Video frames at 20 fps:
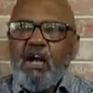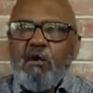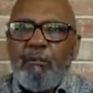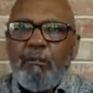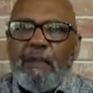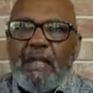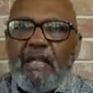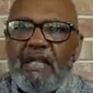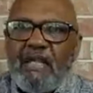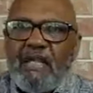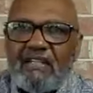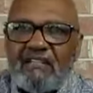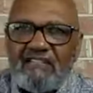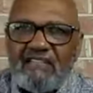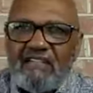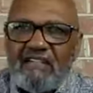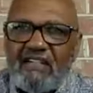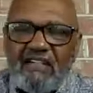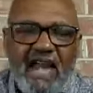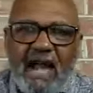
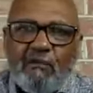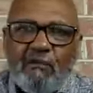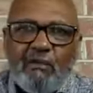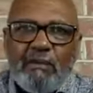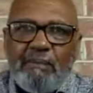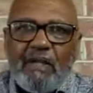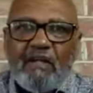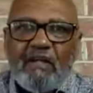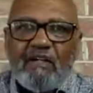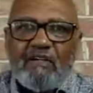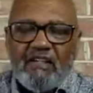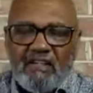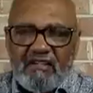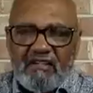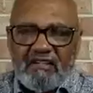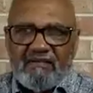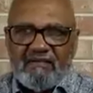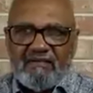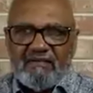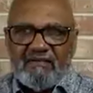obedience, not rebellion.